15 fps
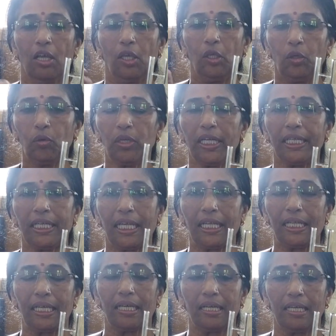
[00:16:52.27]
Unit
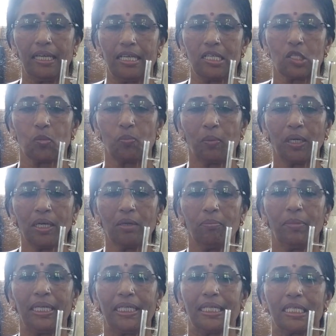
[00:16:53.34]
area is per
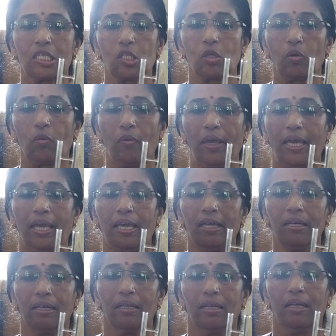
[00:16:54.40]
meter
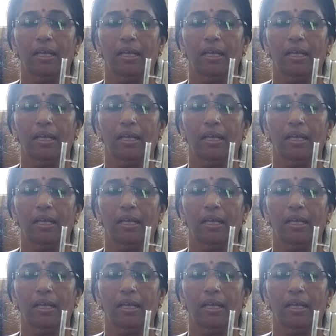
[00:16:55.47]
square